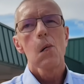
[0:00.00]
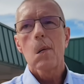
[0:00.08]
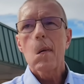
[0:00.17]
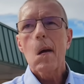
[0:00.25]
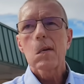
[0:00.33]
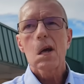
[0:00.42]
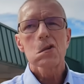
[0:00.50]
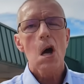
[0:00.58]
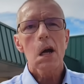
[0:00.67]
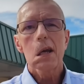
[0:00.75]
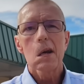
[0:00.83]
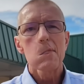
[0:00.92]
Well, I'm not
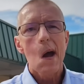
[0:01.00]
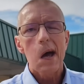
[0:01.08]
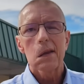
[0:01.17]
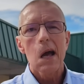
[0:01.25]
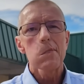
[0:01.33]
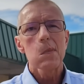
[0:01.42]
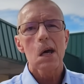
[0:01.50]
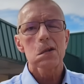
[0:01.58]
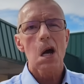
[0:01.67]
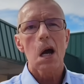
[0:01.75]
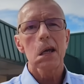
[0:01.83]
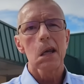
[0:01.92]
talking about
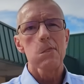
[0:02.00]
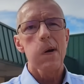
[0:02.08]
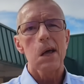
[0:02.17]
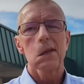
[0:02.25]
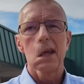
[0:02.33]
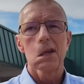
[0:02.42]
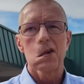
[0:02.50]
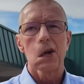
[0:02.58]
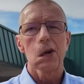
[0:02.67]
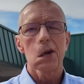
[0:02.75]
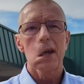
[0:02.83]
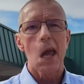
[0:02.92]
the
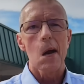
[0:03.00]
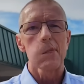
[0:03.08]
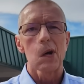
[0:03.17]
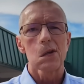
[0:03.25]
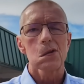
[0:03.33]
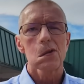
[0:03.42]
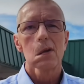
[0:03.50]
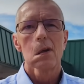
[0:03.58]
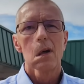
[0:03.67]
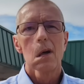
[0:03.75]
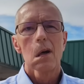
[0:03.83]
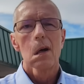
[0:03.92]
interior cameras.
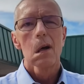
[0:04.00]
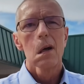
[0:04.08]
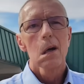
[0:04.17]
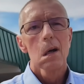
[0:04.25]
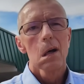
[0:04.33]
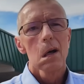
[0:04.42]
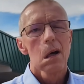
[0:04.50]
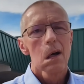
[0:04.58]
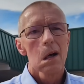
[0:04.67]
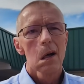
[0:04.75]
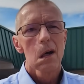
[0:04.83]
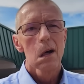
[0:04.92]
What was you... No, I was
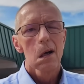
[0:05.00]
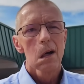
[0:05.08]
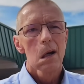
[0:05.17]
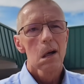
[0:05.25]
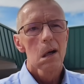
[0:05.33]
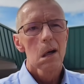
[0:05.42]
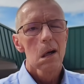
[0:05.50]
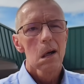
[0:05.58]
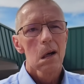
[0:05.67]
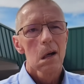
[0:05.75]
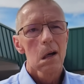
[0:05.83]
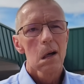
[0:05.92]
saying, when I was
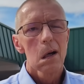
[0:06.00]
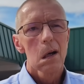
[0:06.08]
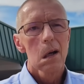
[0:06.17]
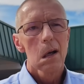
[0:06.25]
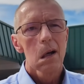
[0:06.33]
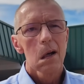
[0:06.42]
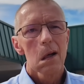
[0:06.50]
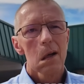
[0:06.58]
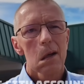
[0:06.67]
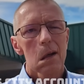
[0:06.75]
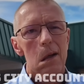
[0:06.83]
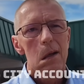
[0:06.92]
standing at your
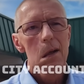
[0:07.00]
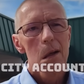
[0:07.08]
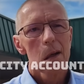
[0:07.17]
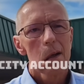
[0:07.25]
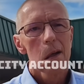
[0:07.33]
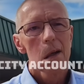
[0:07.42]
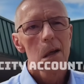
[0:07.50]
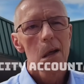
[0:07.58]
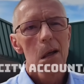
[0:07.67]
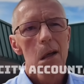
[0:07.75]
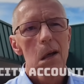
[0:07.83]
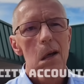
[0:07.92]
glass, you can't even
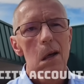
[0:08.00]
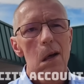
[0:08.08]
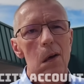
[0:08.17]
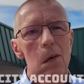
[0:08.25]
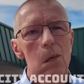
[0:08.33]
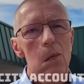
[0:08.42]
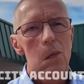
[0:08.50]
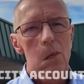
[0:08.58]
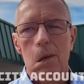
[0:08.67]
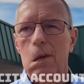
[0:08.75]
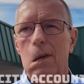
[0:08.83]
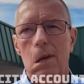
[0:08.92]
see anything.
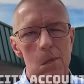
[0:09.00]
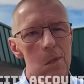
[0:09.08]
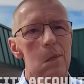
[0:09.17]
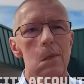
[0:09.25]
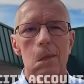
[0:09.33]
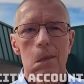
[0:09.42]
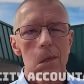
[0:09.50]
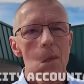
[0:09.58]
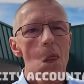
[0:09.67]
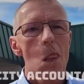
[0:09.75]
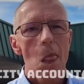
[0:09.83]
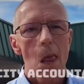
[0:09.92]
That's what the
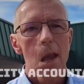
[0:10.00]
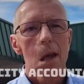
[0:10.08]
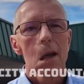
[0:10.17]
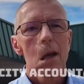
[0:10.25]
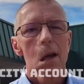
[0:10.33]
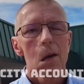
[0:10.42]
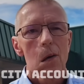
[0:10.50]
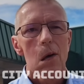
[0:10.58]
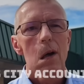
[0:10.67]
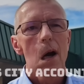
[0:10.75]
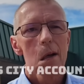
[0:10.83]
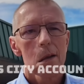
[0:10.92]
glass is made for. It's
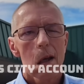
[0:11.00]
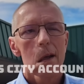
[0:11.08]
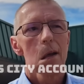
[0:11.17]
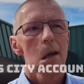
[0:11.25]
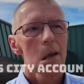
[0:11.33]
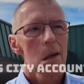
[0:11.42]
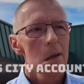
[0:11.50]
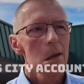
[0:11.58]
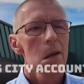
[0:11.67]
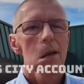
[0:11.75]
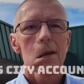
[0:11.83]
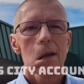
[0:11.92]
like one of those double
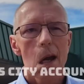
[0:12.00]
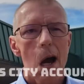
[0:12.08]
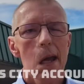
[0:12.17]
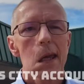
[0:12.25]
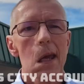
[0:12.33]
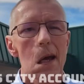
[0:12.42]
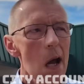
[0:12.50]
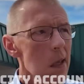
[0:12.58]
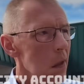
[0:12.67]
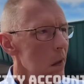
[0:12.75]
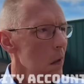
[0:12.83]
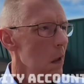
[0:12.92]
mirrors. Yeah, you can't
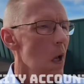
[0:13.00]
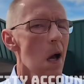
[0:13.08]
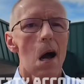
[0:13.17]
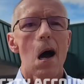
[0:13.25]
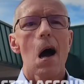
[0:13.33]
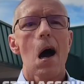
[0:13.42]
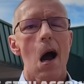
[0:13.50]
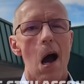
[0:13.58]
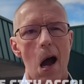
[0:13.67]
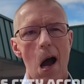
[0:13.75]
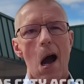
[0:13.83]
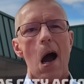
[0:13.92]
see in, but you can
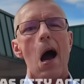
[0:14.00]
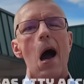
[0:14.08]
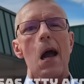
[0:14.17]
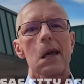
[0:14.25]
see out.